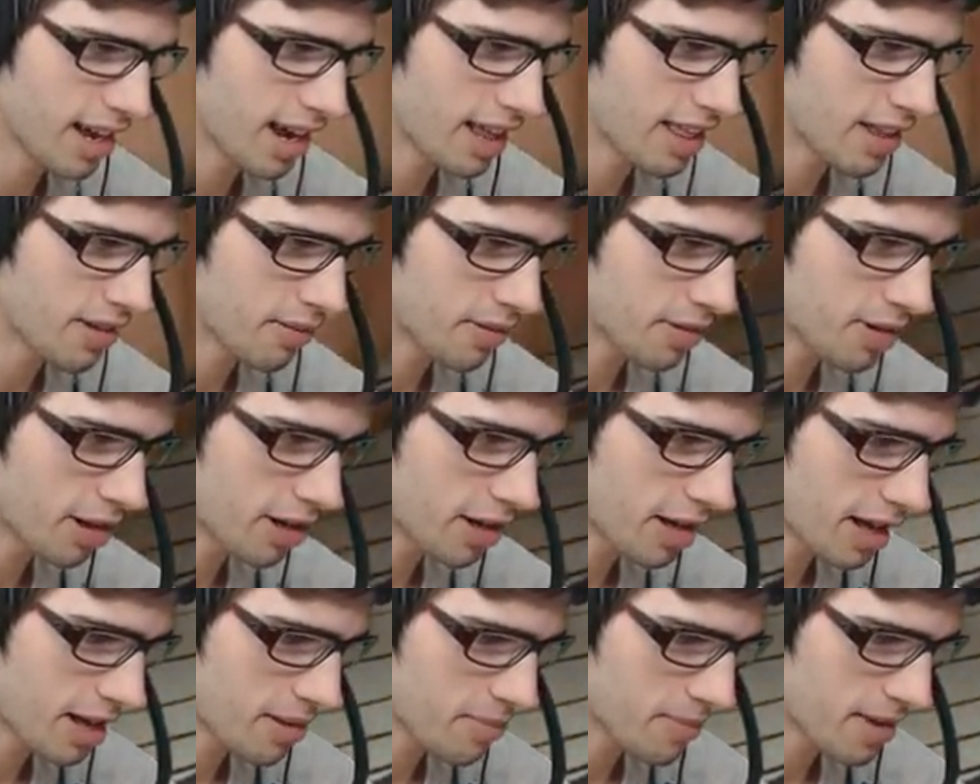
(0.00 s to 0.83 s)
and then we've
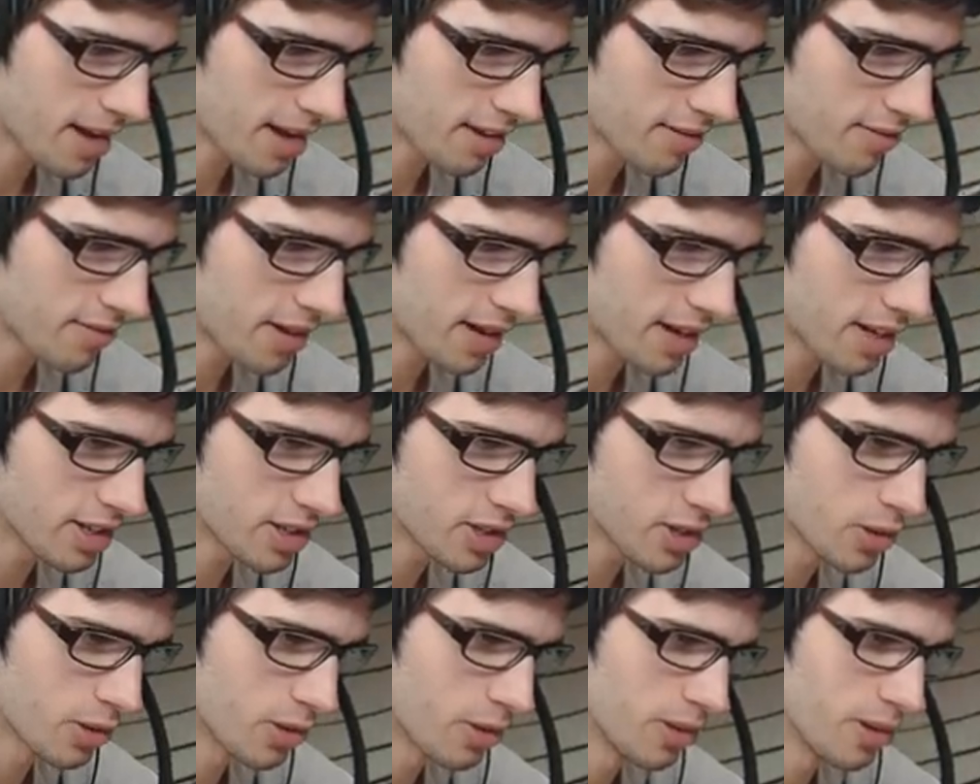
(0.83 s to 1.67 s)
got a Mega
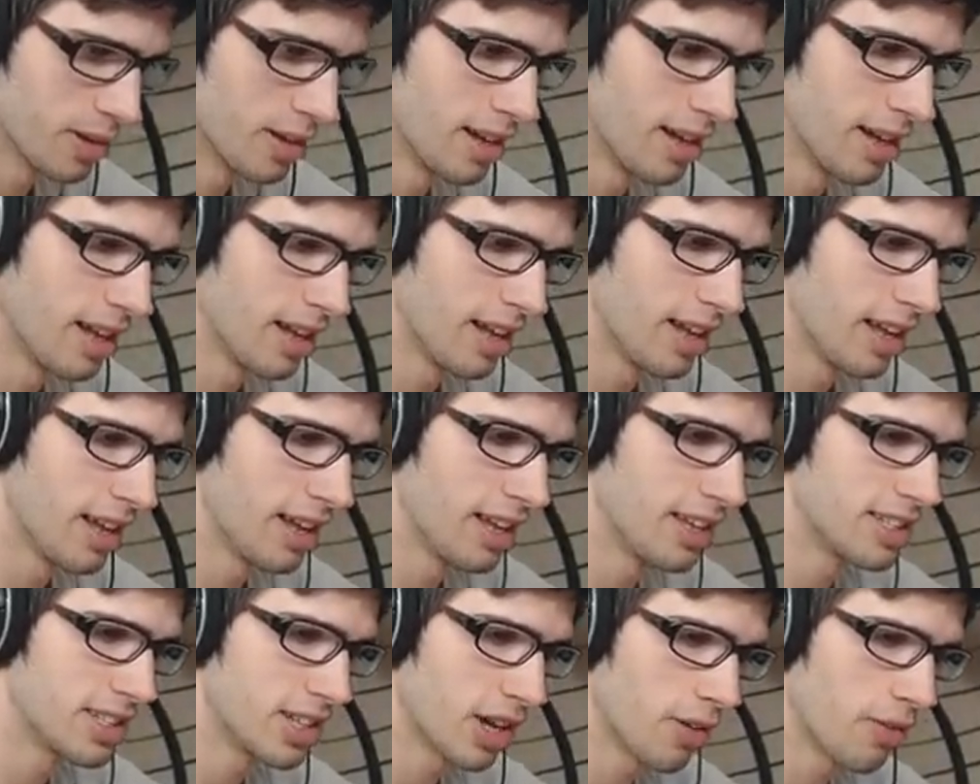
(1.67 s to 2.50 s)
Venusaur.
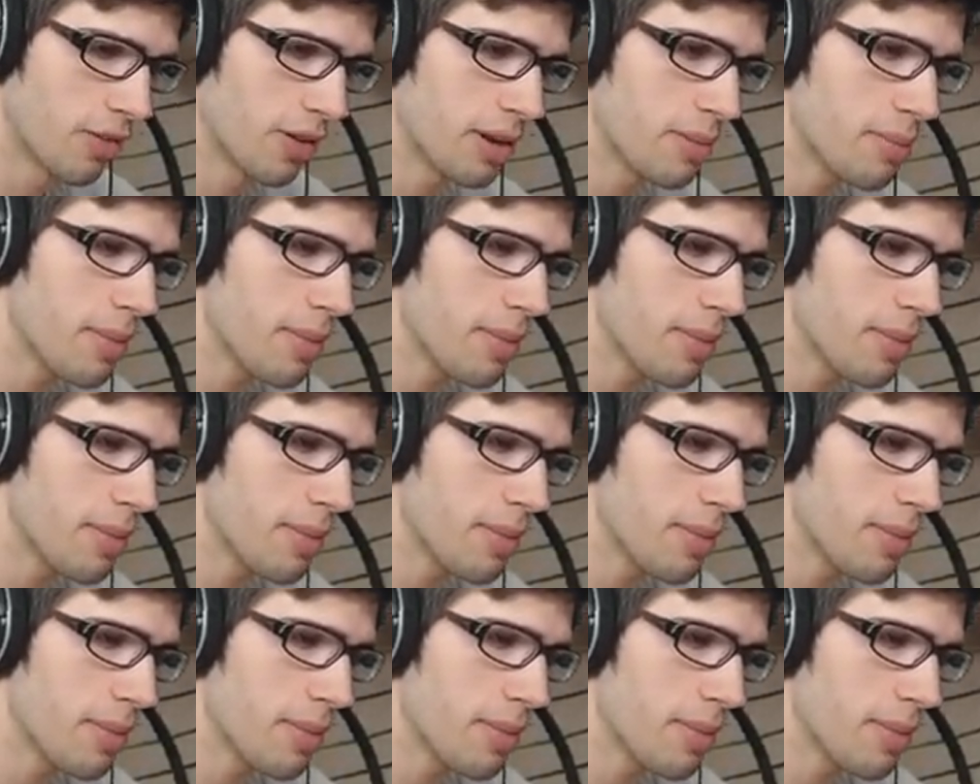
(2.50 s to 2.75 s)
So if